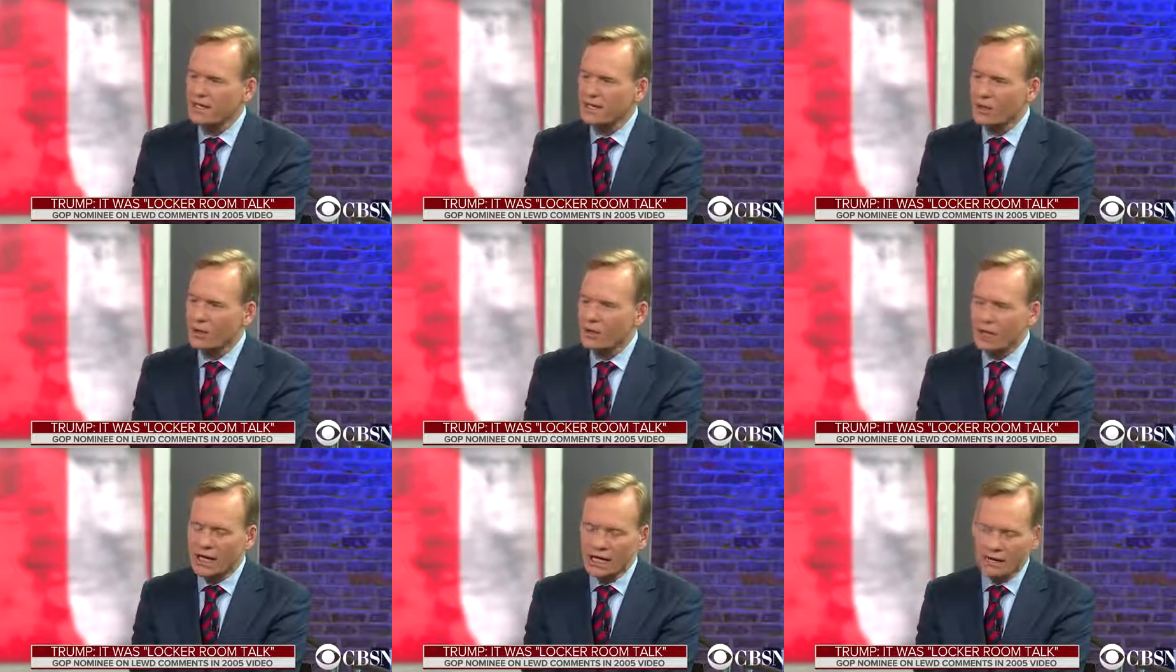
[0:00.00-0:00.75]

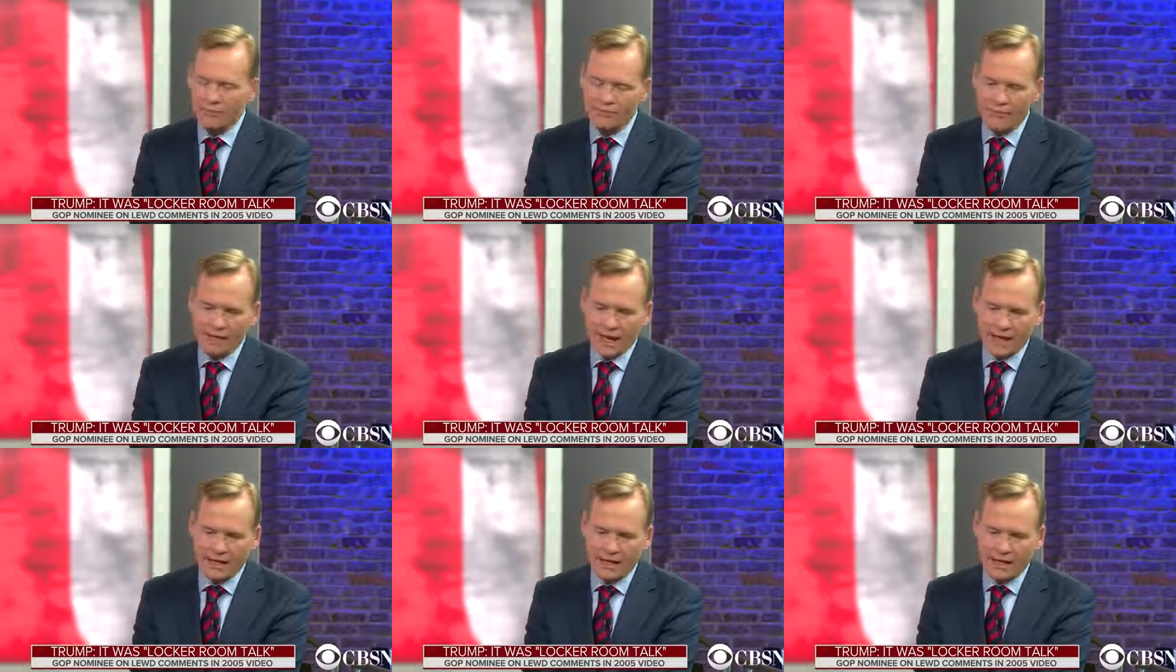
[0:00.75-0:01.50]
So um,
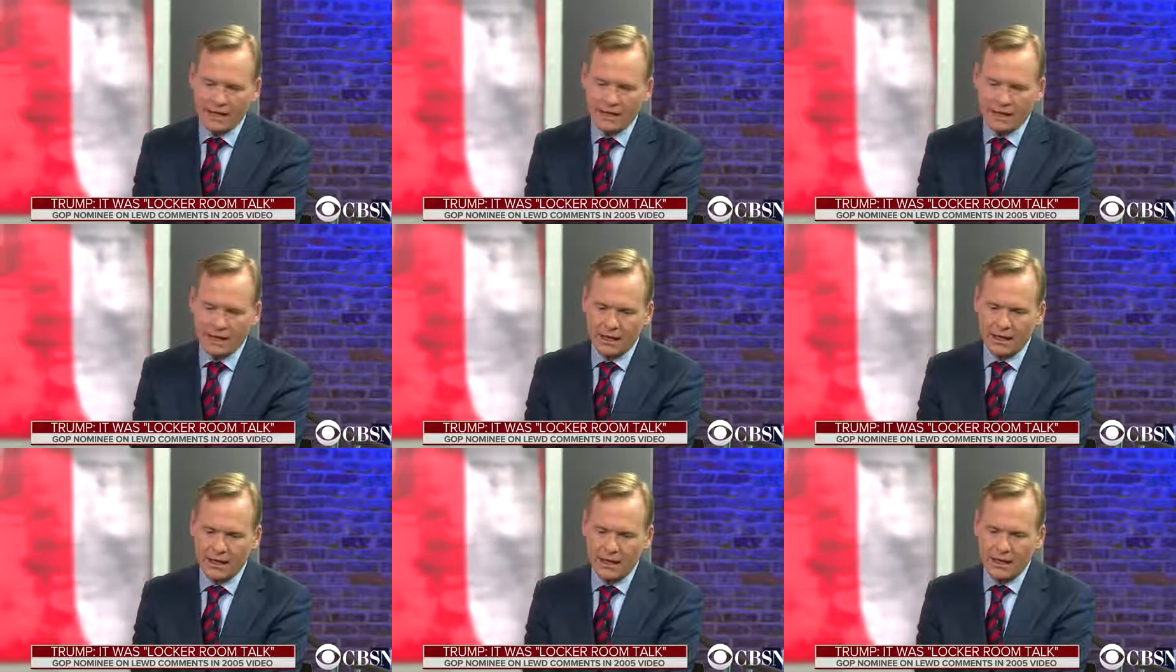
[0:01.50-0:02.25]
I think. Uh,